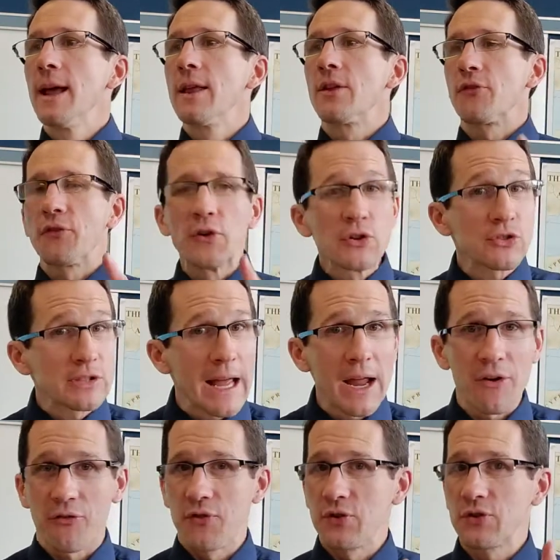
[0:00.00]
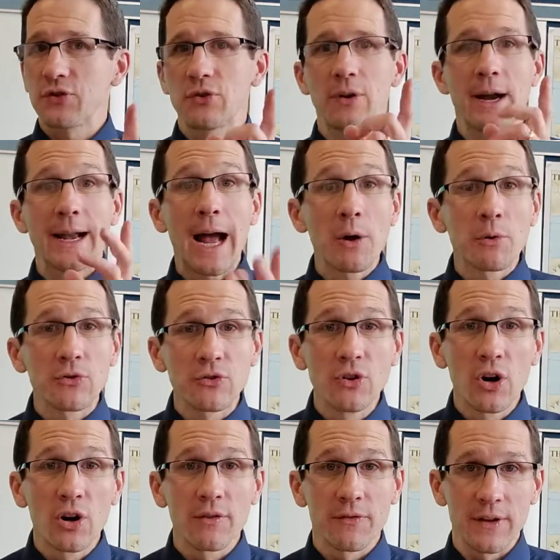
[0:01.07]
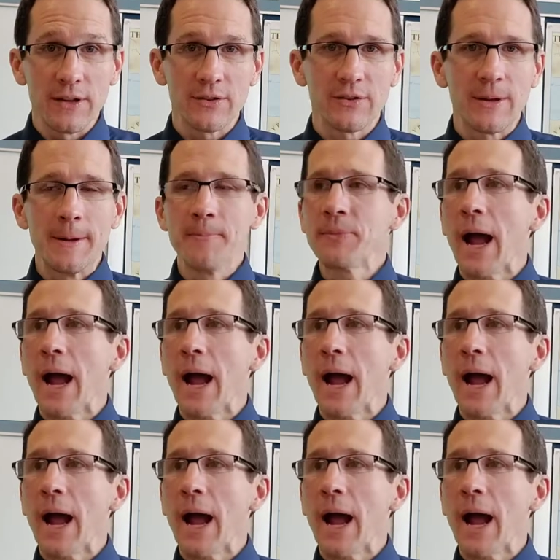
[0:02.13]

The first day of first grade, I was nervous.